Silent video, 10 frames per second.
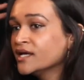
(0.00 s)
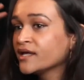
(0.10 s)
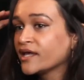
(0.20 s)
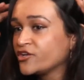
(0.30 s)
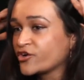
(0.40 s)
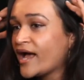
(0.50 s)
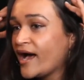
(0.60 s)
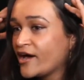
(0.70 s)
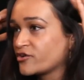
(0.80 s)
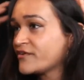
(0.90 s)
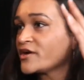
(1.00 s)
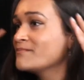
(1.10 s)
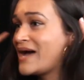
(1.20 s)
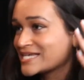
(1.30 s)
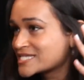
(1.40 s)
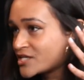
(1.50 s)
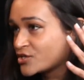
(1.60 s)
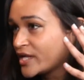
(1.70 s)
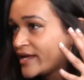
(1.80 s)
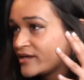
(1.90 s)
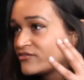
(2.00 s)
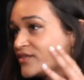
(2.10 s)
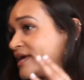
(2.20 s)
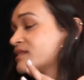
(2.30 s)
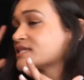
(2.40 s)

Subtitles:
in your head or very masculine of like,